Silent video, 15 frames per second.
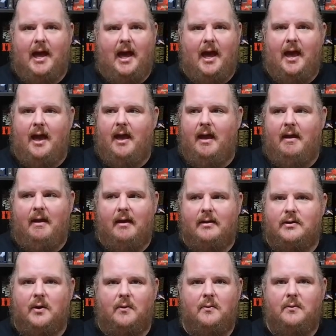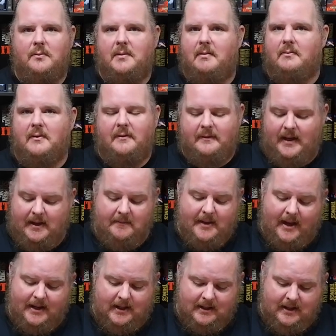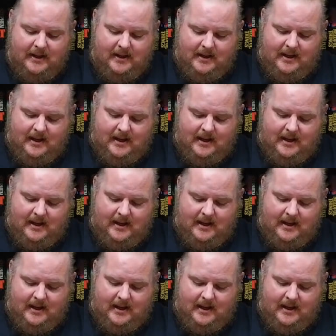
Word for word: I don't remember a thing about it.